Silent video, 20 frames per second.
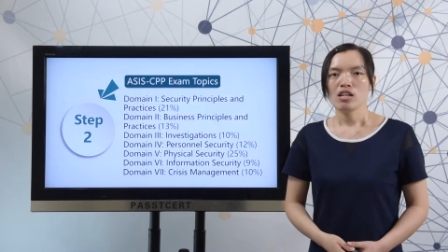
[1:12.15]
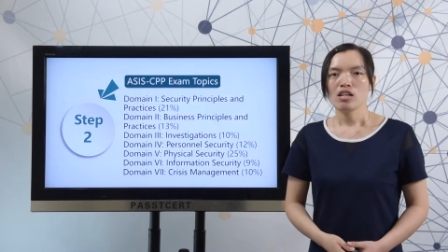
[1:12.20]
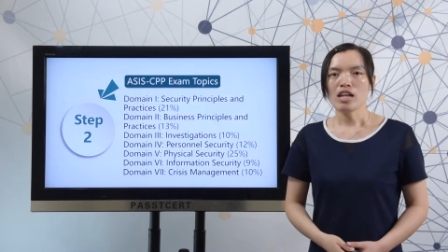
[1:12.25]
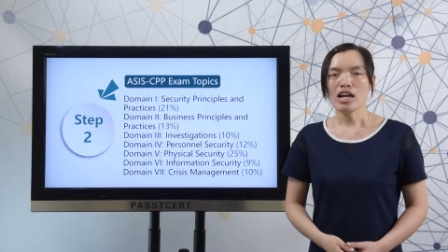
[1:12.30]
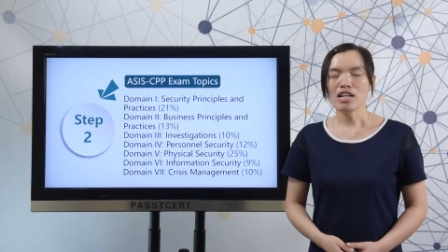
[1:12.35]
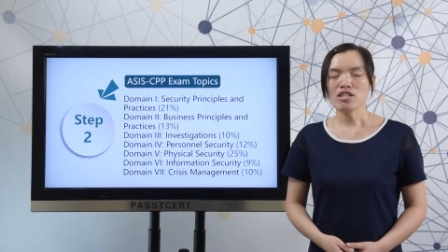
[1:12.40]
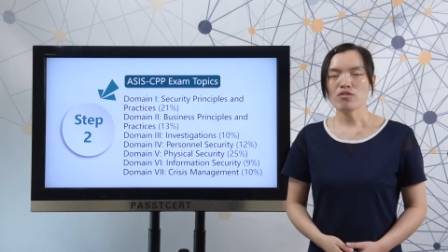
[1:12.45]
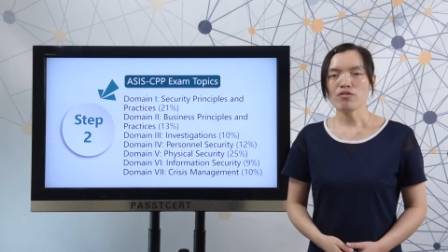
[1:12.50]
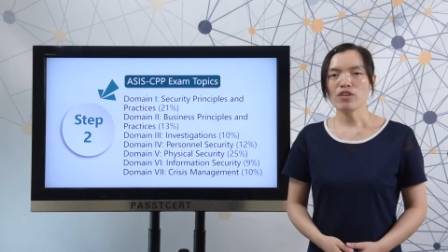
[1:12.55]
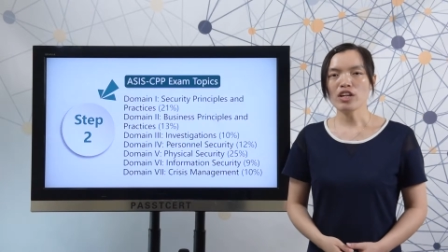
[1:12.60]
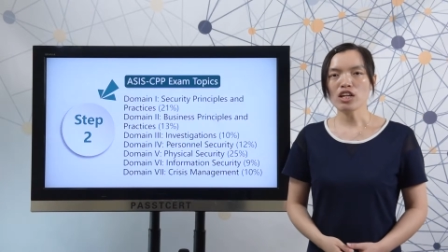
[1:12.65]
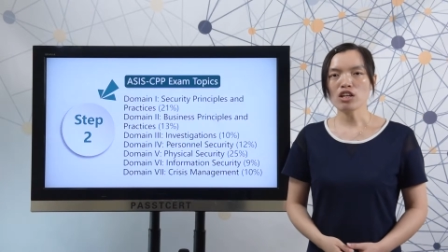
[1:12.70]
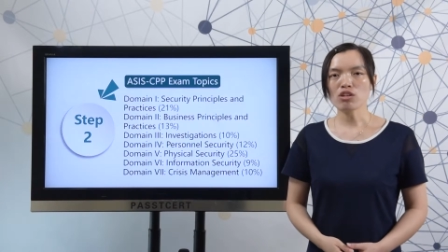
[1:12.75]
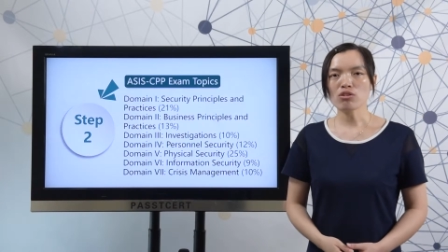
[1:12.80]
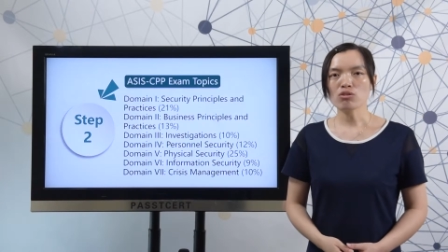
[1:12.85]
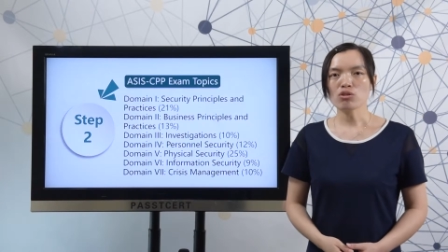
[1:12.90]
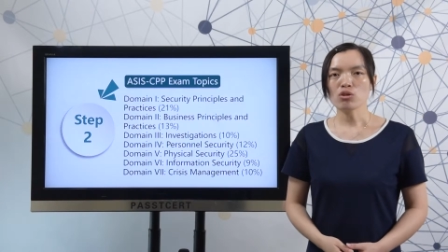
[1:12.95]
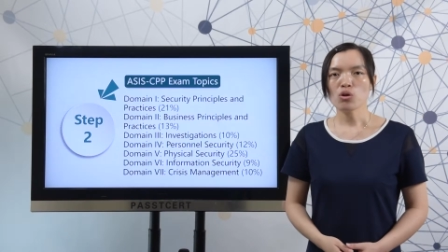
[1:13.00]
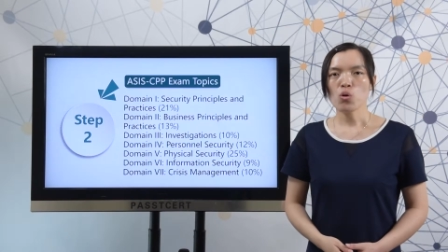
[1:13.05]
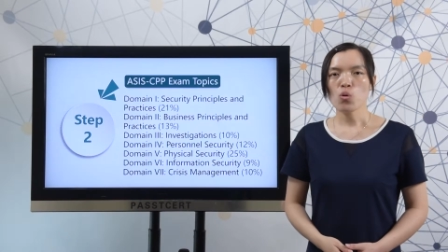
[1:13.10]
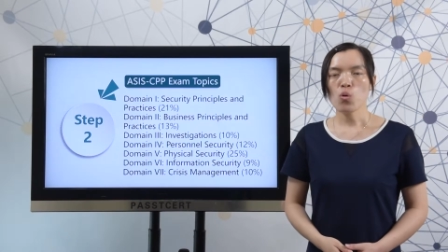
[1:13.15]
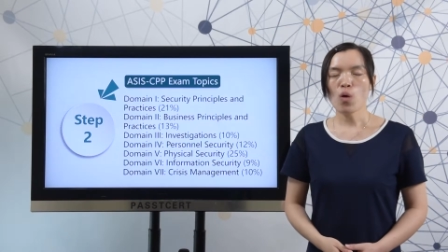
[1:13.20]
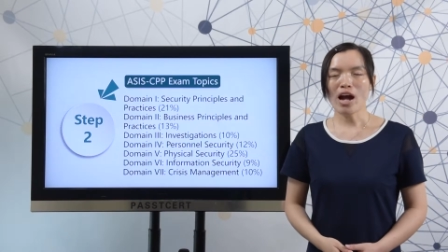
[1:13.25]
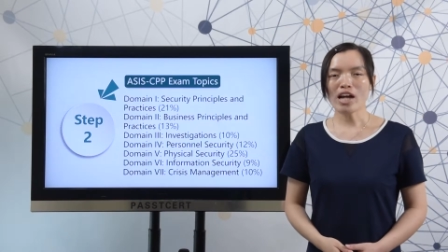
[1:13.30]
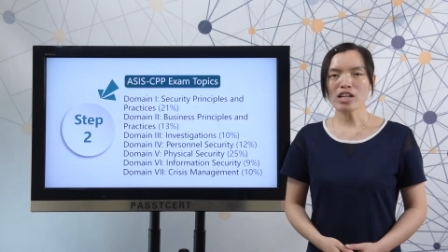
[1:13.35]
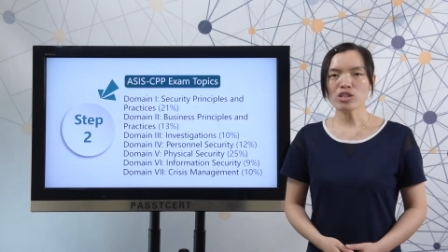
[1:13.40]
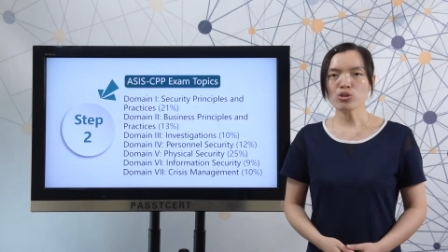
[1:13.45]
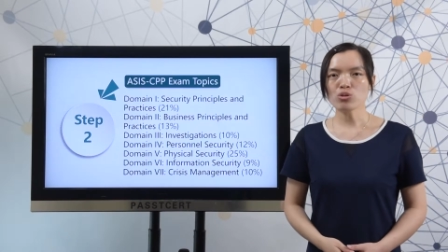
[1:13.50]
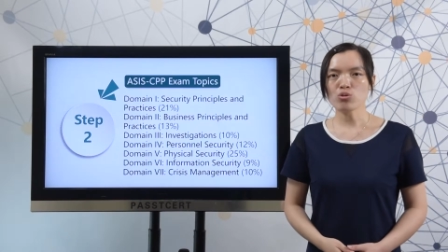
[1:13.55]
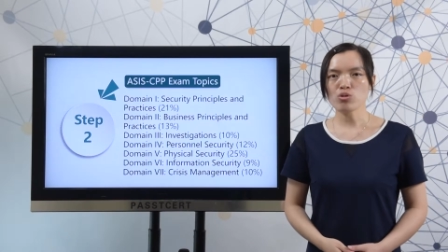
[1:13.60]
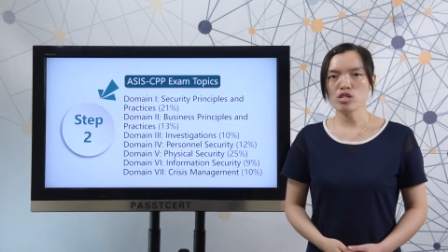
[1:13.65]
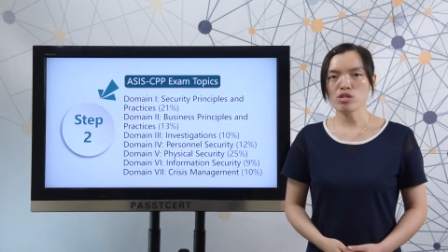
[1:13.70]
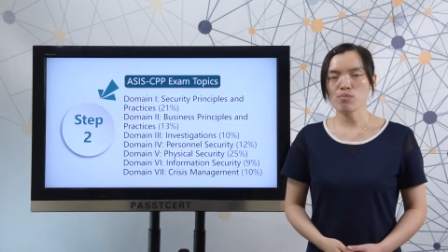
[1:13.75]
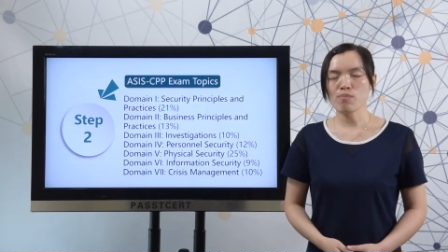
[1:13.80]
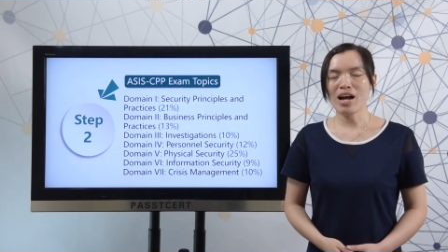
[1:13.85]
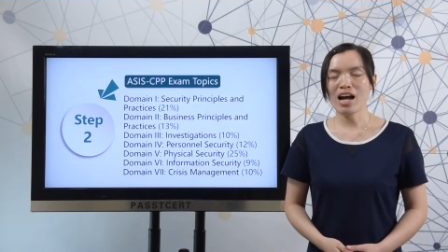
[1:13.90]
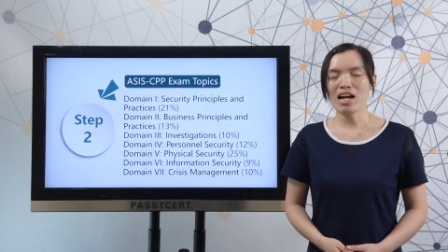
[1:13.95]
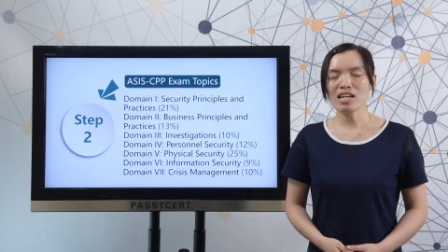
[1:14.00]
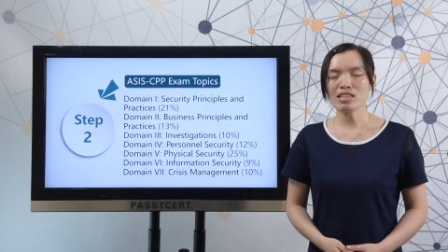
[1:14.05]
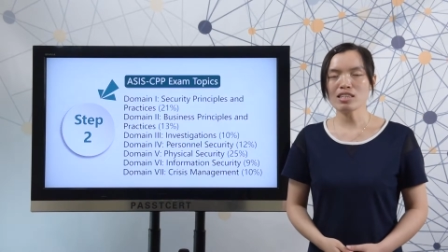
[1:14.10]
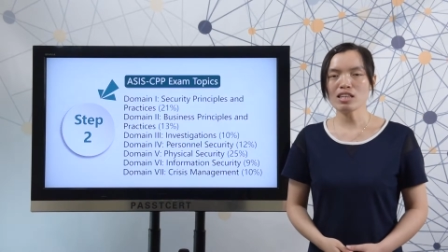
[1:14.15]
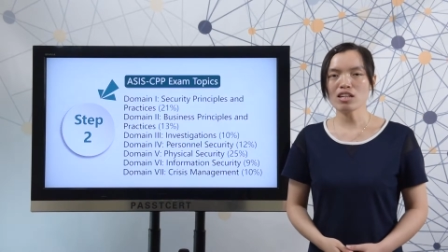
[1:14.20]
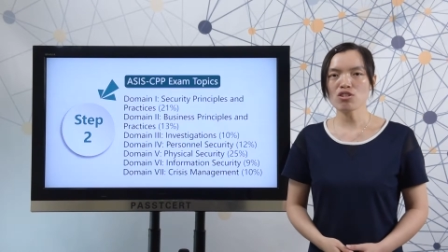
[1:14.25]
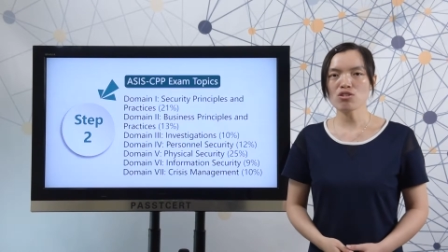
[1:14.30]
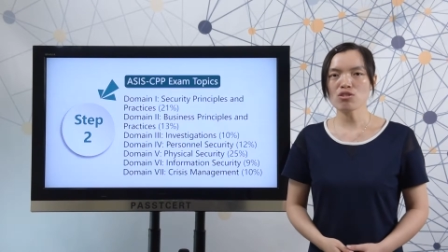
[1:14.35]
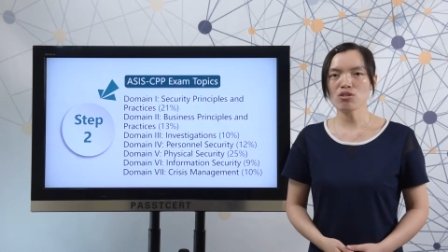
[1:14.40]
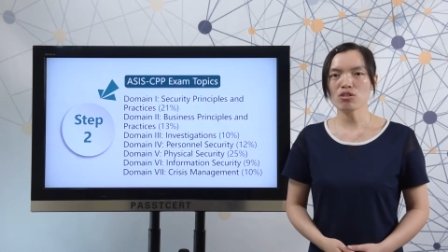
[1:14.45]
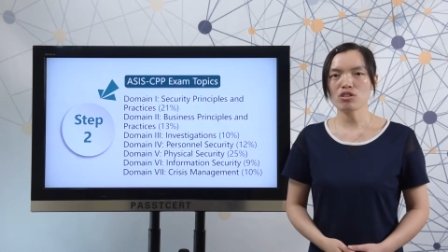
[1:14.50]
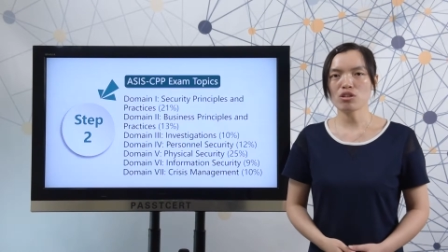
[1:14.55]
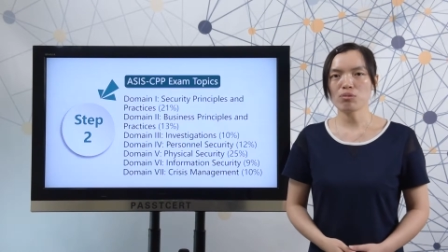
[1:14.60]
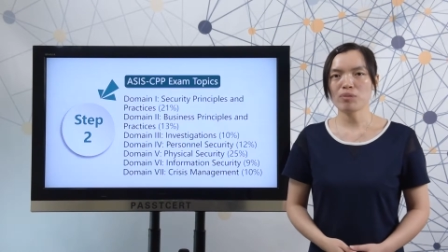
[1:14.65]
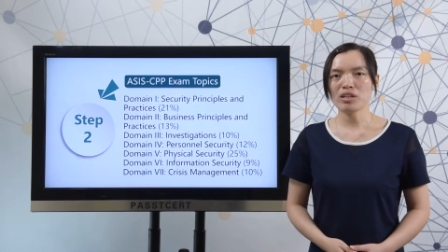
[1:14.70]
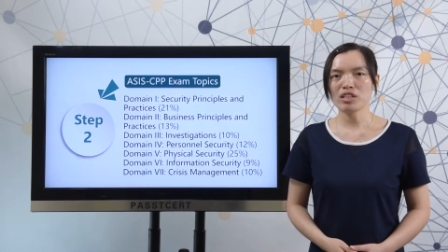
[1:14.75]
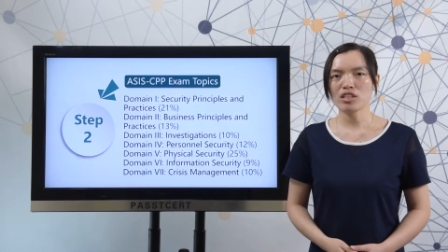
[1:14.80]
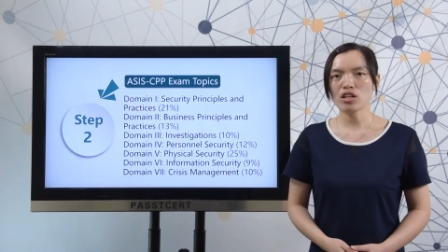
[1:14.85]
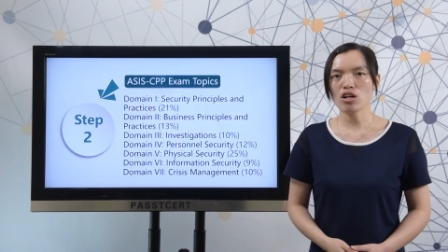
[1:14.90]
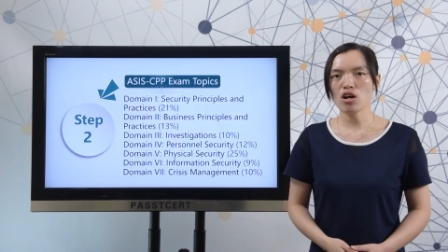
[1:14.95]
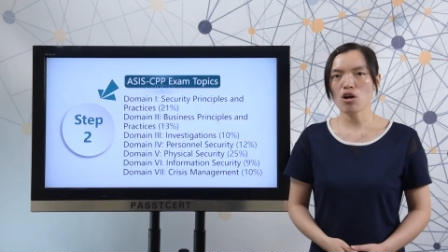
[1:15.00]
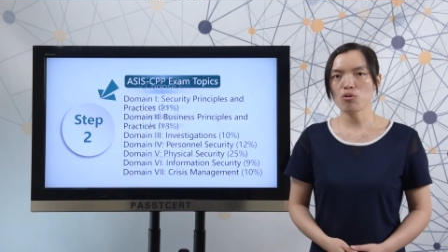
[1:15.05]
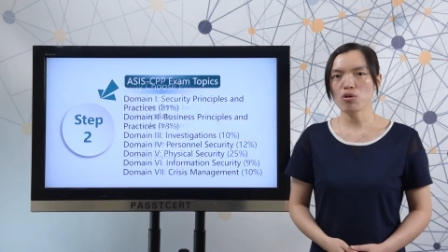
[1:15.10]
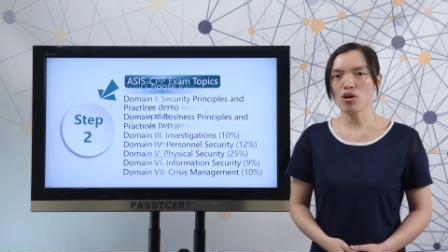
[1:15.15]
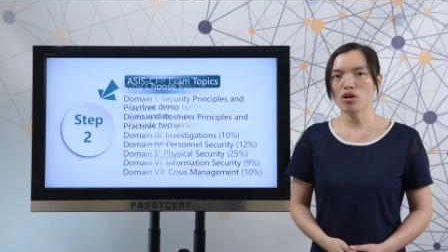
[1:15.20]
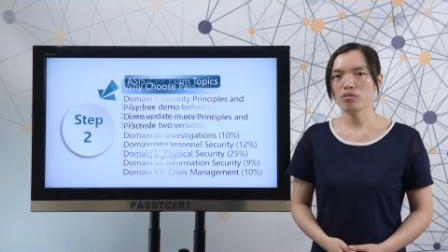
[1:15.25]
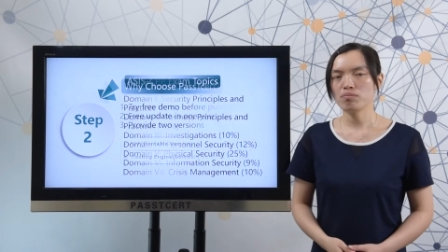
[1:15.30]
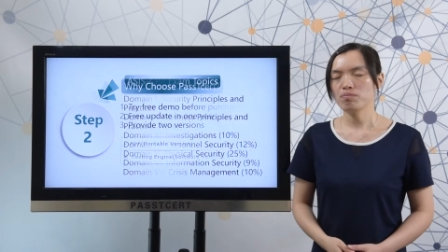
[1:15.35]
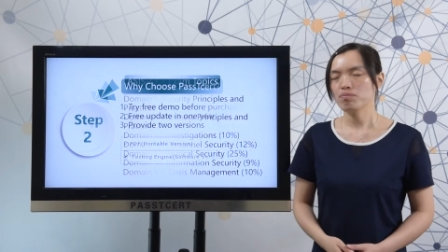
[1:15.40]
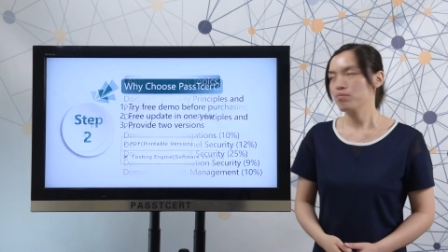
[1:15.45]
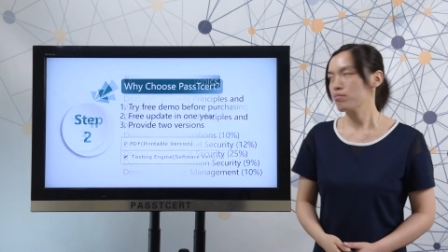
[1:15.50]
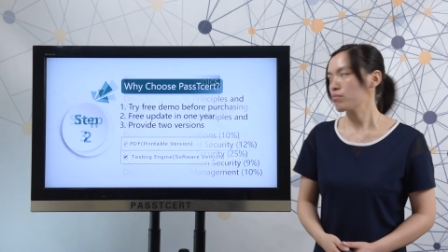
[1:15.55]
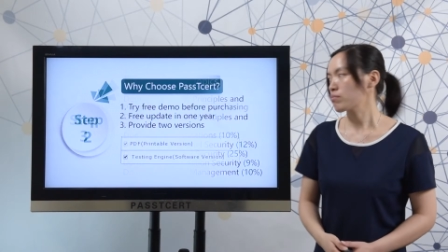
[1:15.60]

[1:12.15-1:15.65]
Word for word: Let's review why choose Passtcert material.